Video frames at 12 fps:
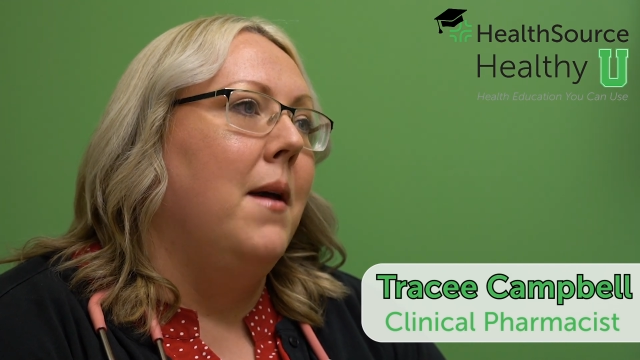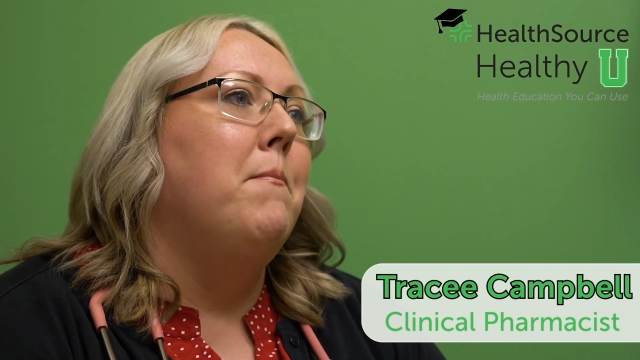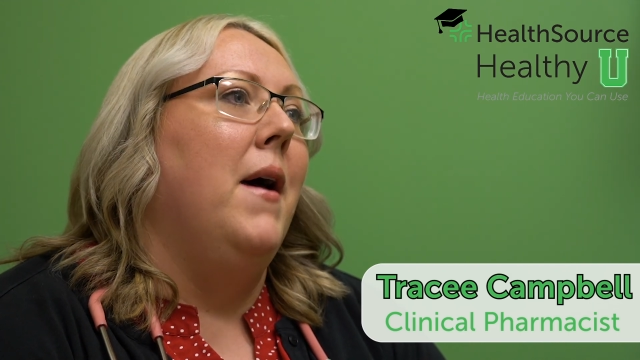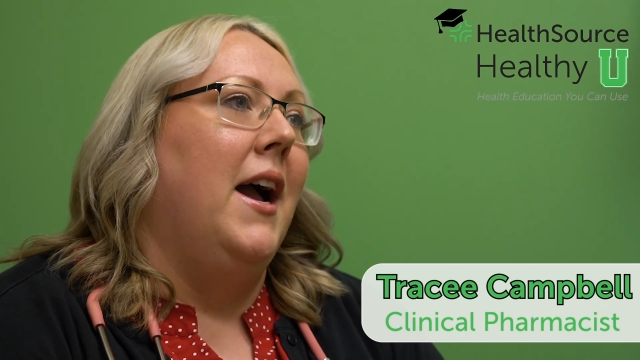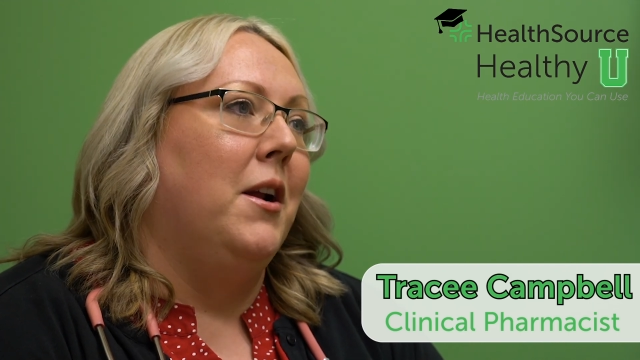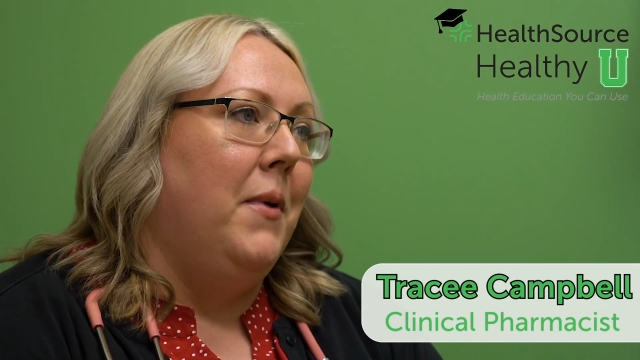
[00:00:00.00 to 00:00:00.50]

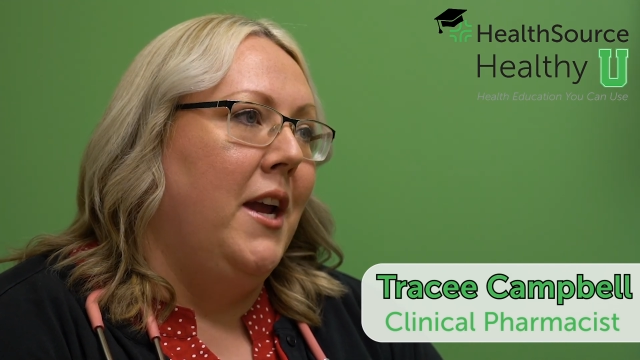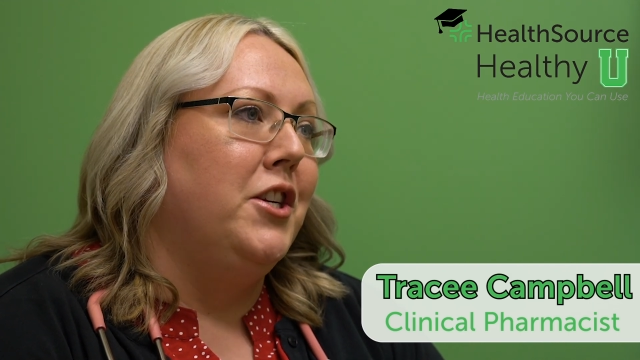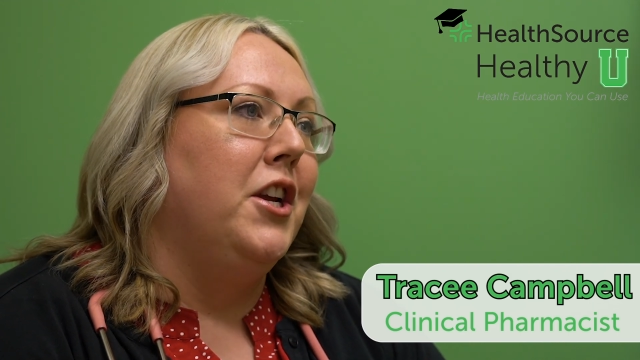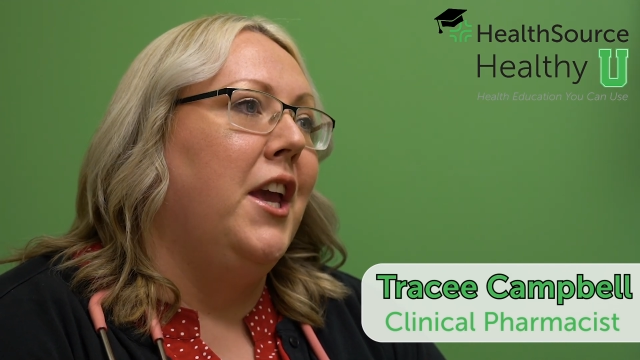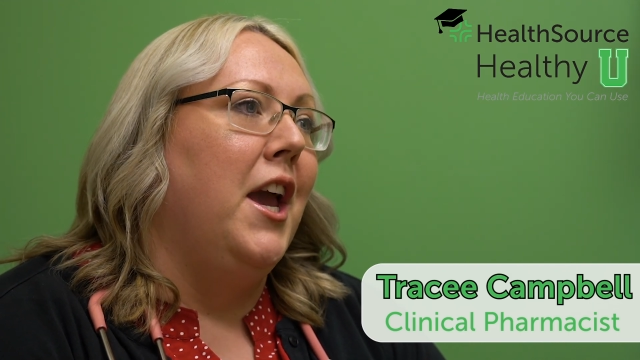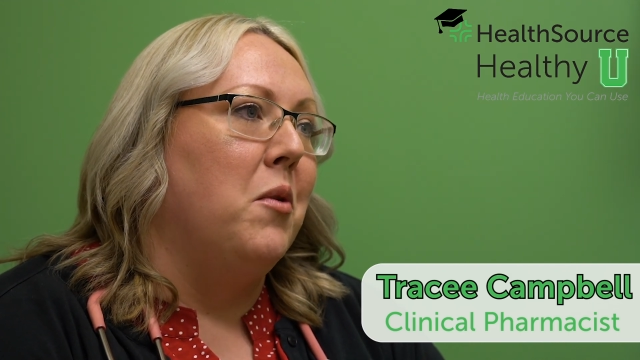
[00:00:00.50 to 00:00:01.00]
impact
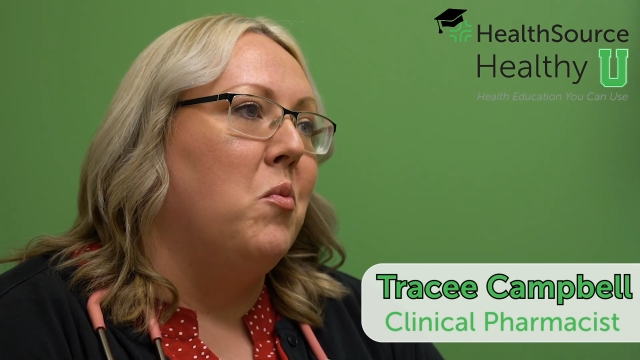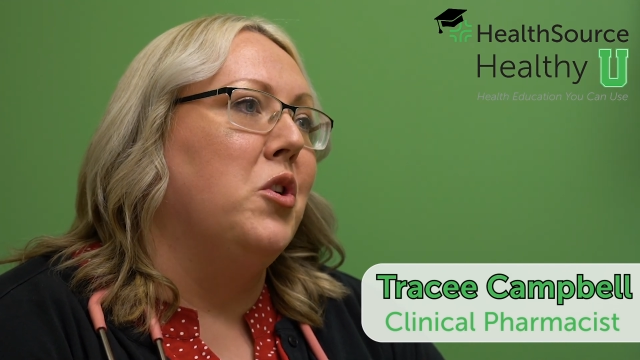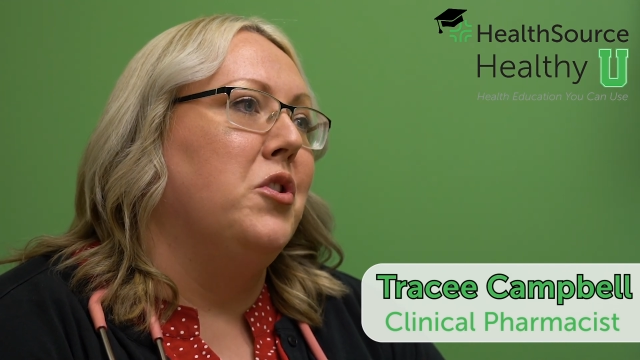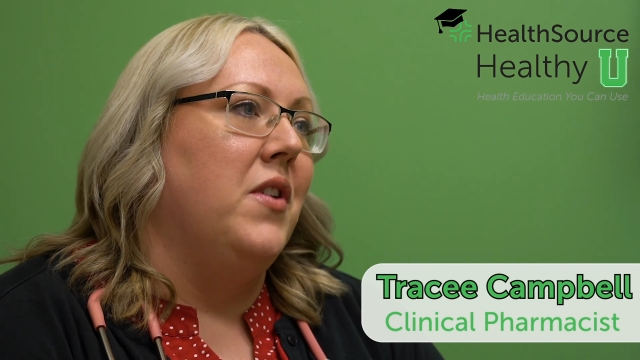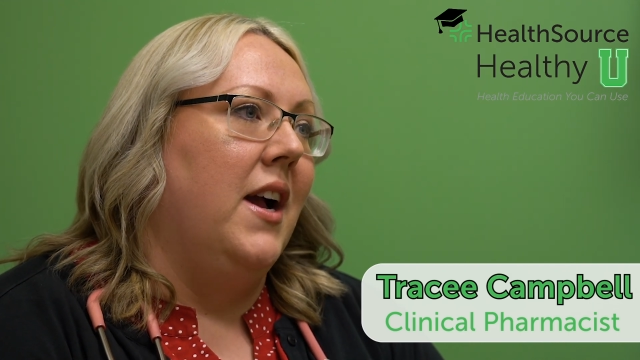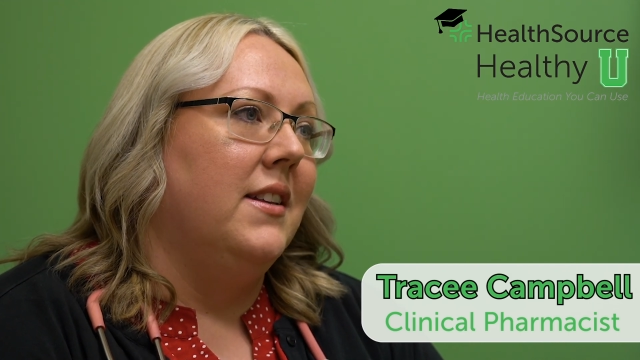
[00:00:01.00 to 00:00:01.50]
patient care
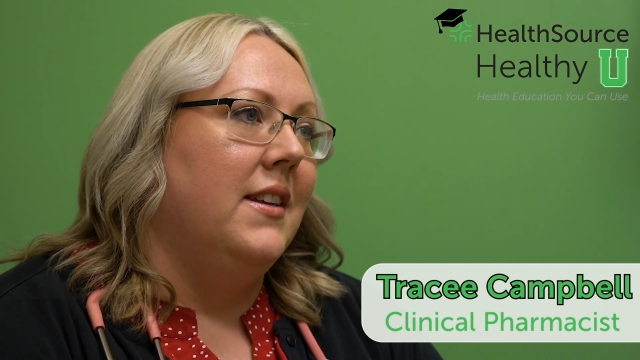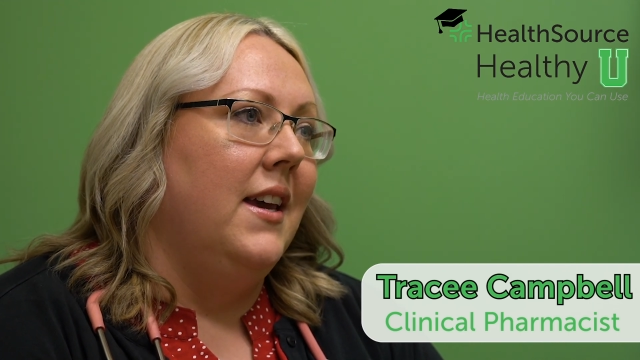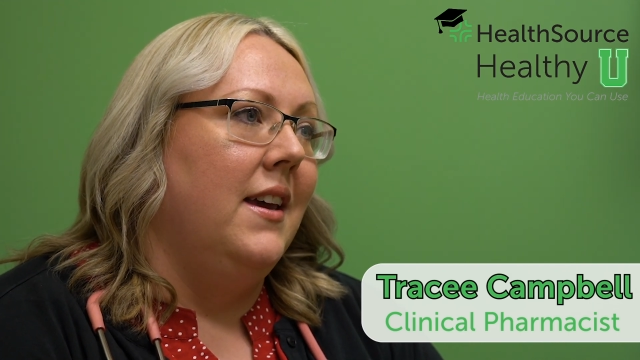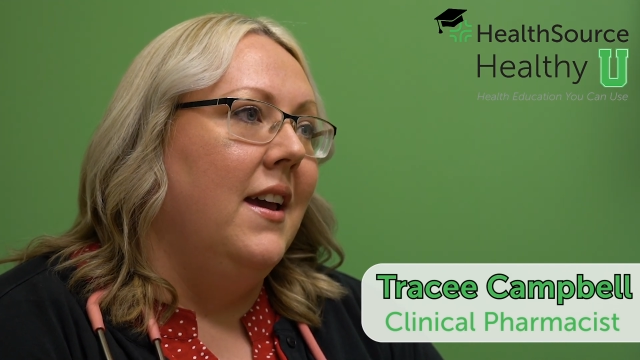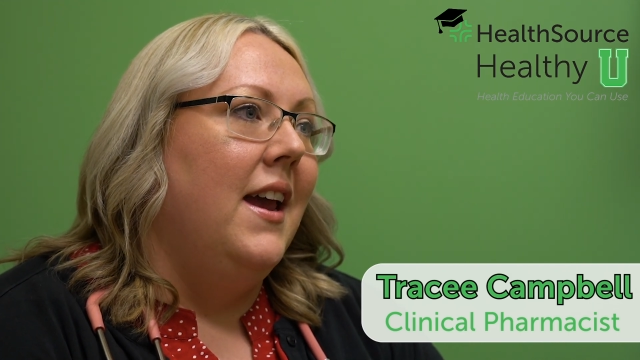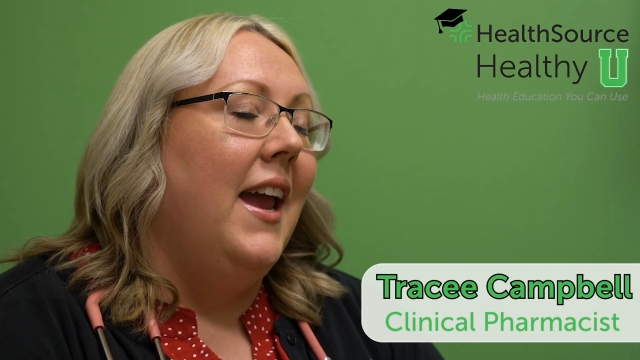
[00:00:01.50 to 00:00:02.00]
more
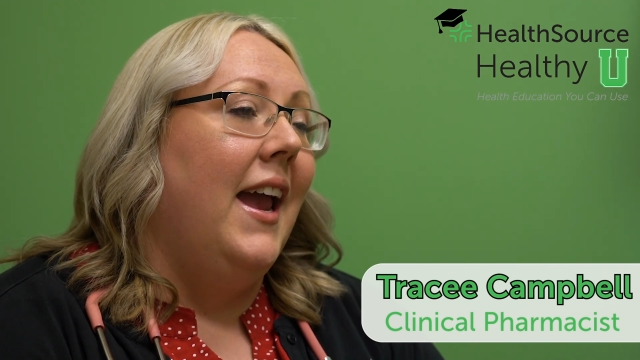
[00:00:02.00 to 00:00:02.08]
directly.